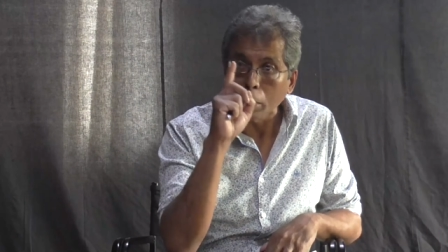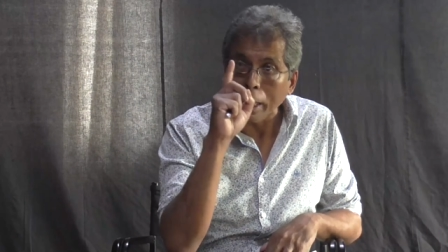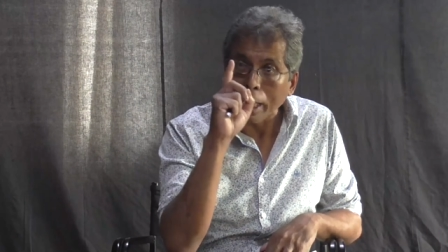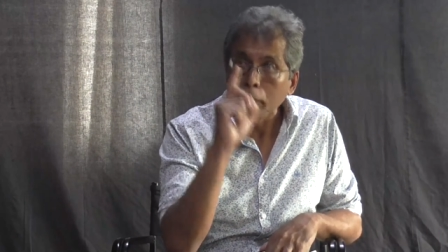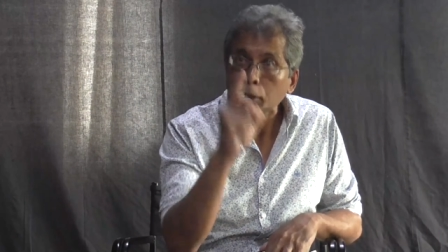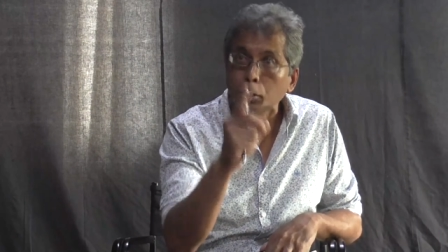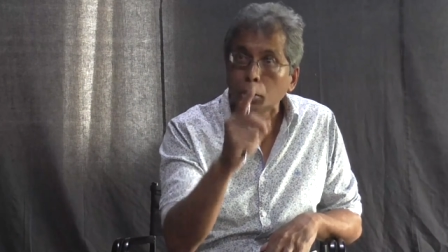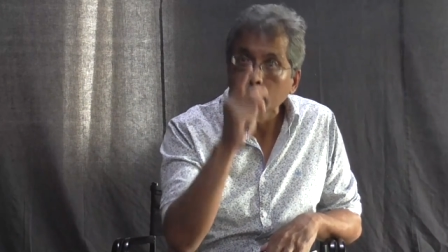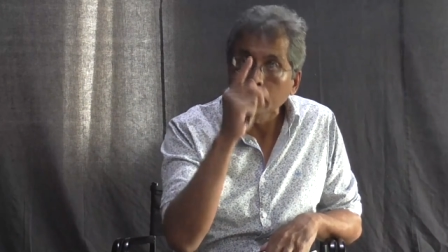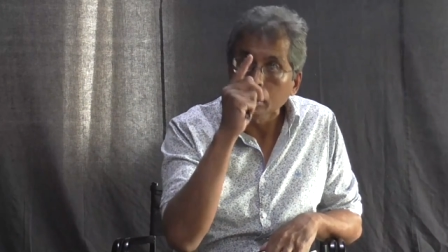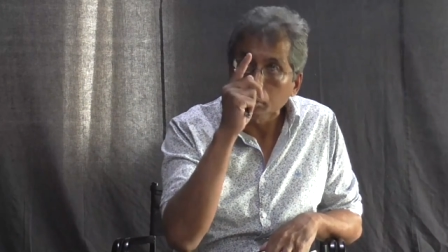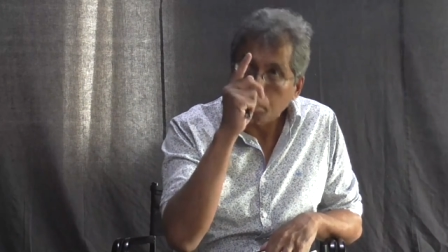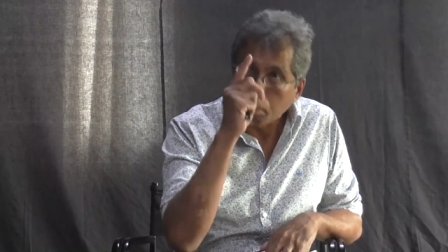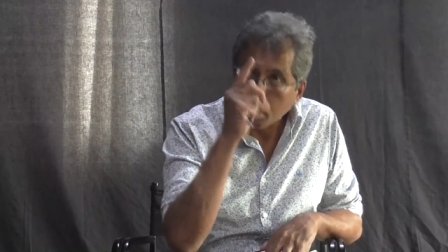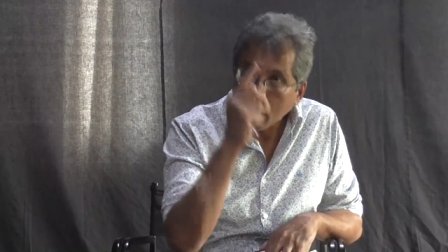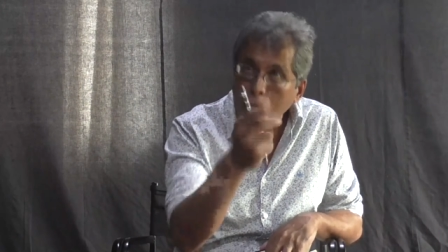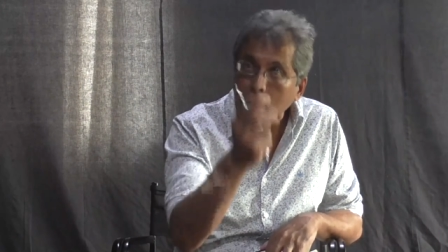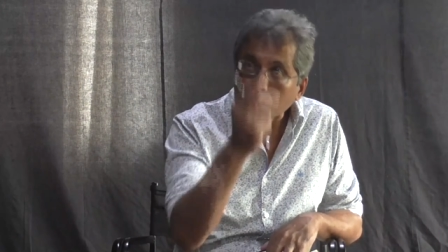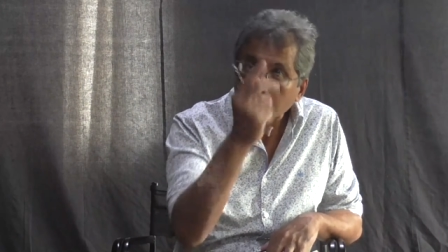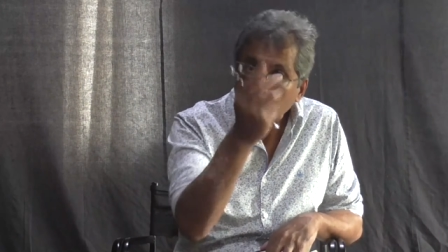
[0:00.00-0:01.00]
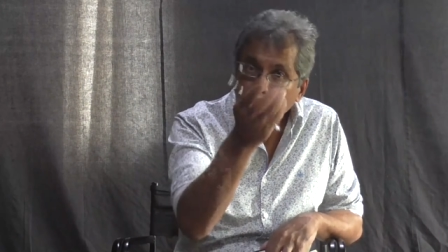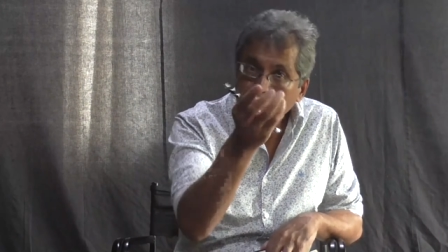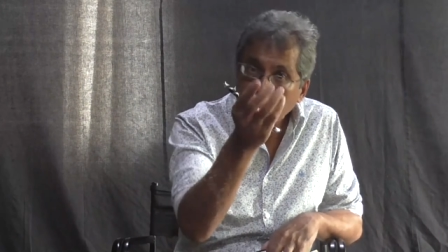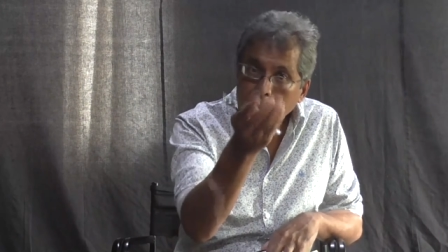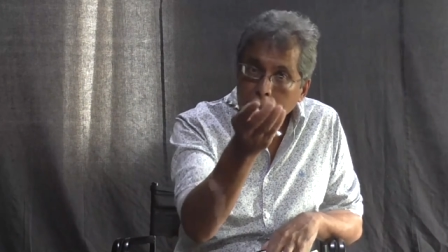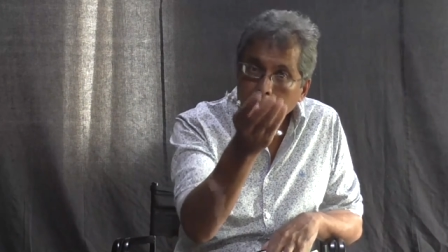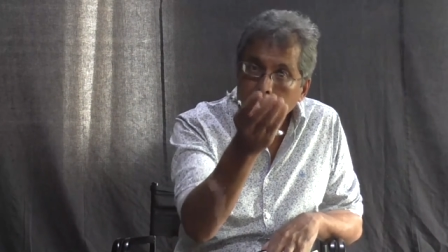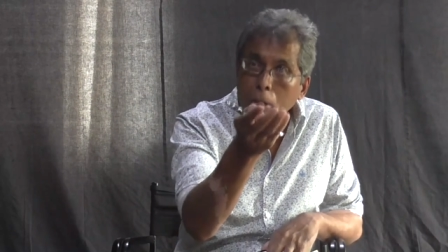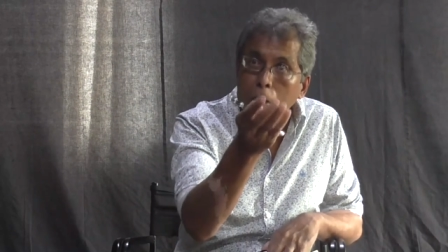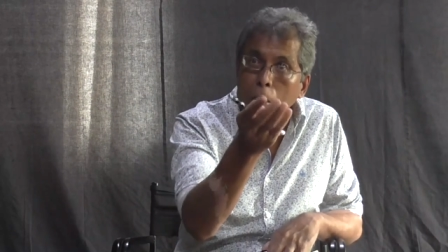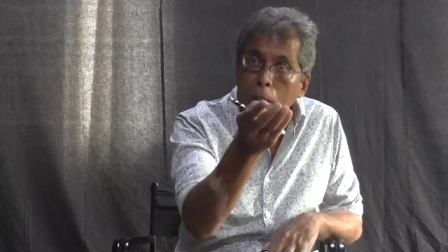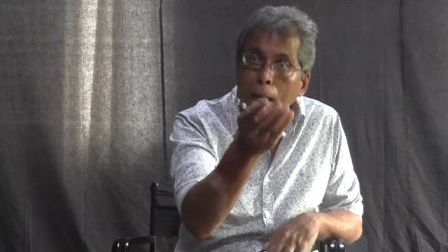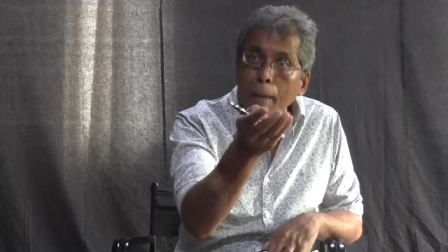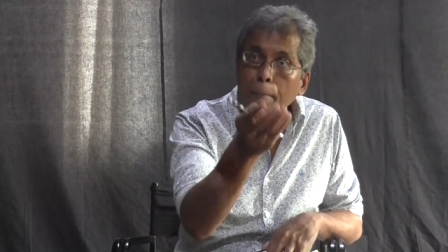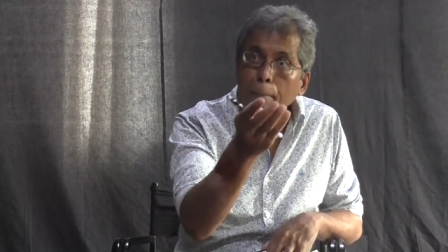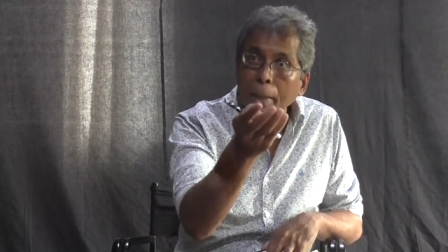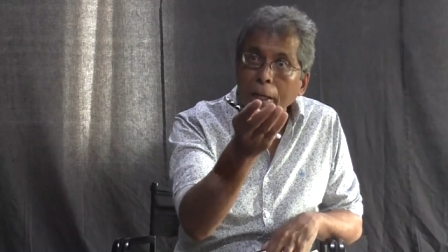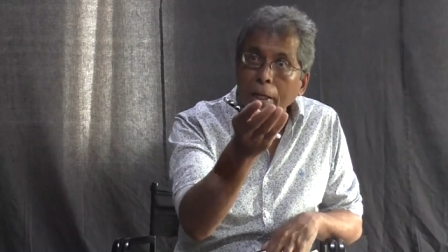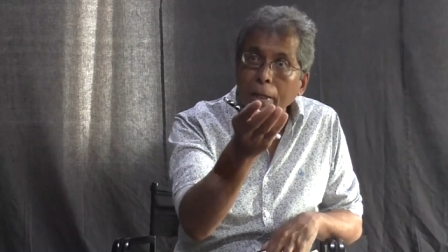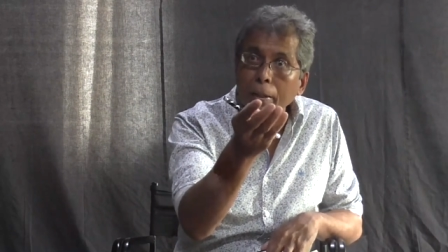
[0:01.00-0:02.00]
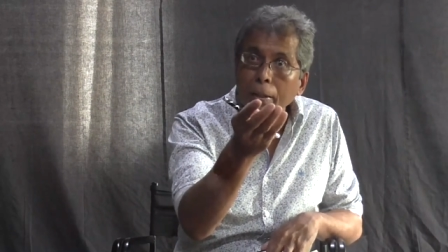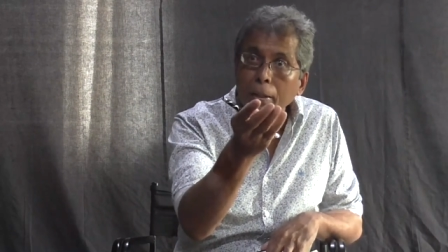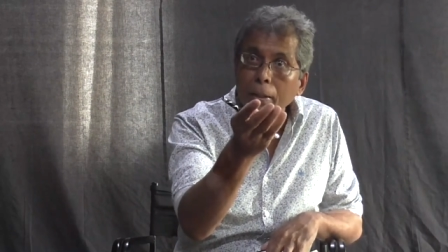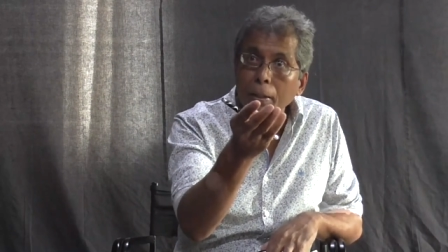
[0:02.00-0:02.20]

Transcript: to actually, is part of that campaign.